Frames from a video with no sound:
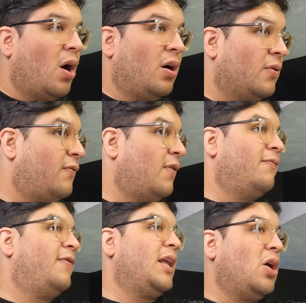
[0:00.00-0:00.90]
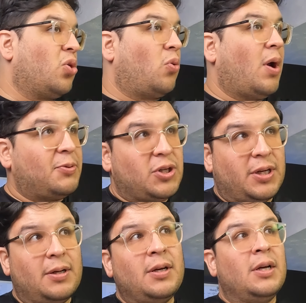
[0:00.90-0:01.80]
wrong, from video
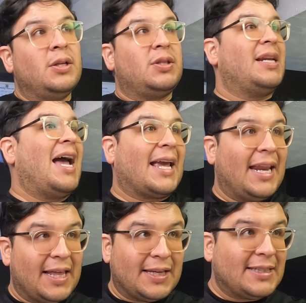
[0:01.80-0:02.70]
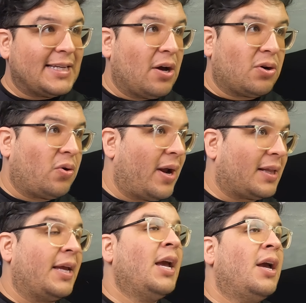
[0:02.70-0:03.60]
corruption to not getting the sound
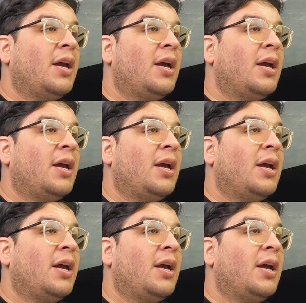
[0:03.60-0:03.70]
correctly.